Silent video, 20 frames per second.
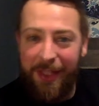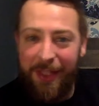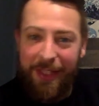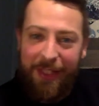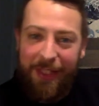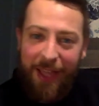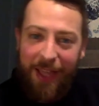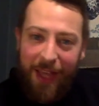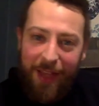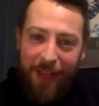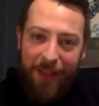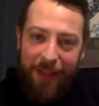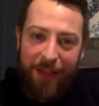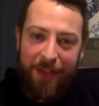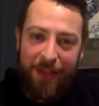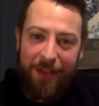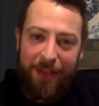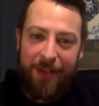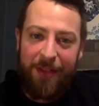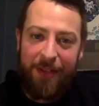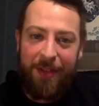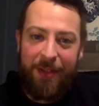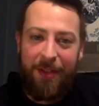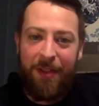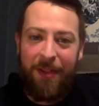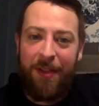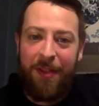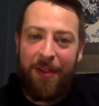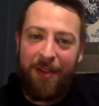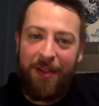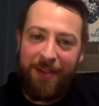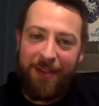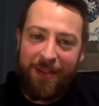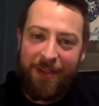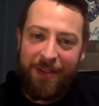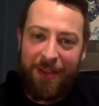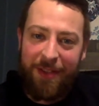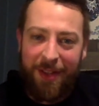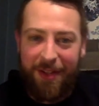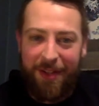Yet.
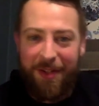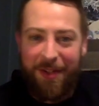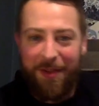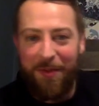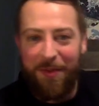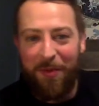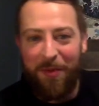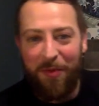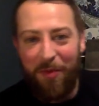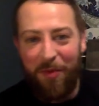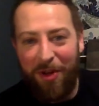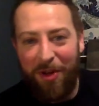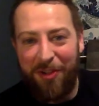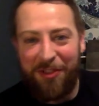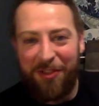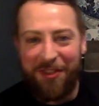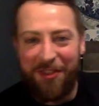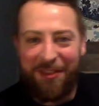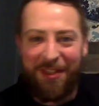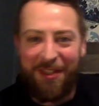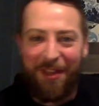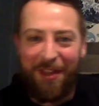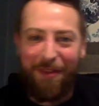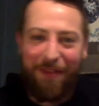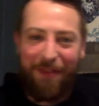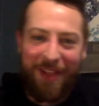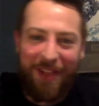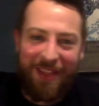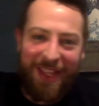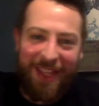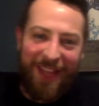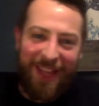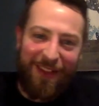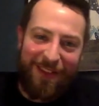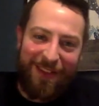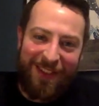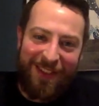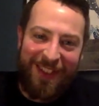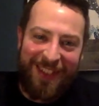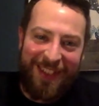Son, watch yourself at the
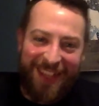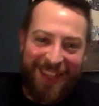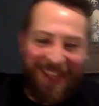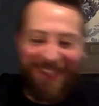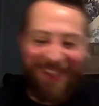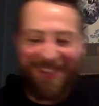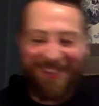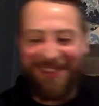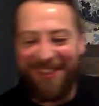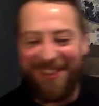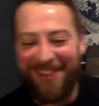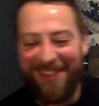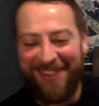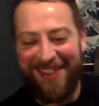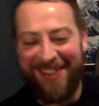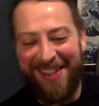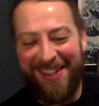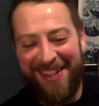LCS.